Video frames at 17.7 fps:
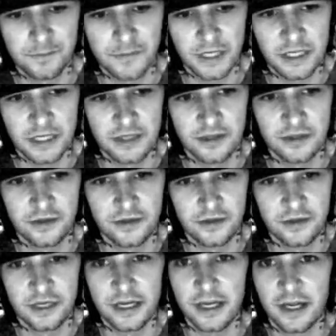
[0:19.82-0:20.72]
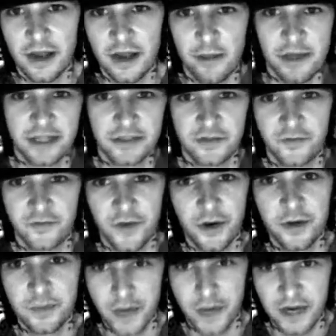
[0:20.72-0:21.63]
It's the
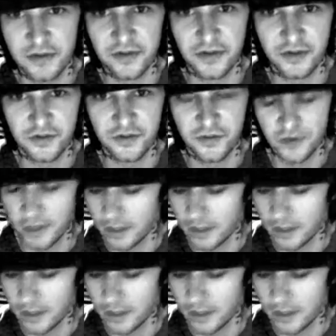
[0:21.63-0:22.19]
very basics,